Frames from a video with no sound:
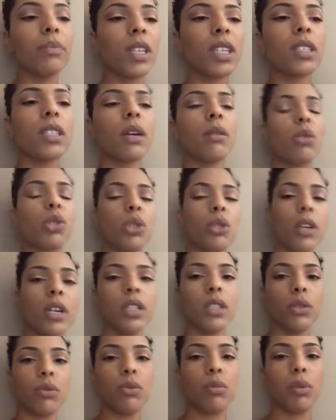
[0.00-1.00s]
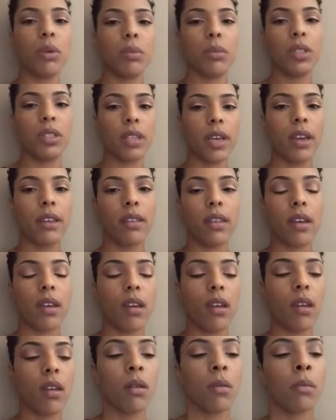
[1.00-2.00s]
As I was trying to remember to take
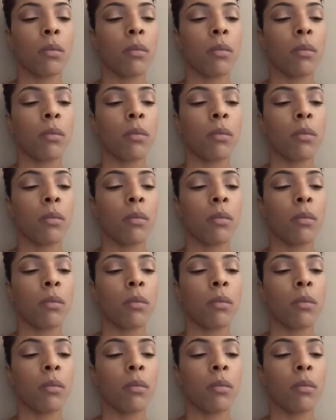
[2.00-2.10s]
that,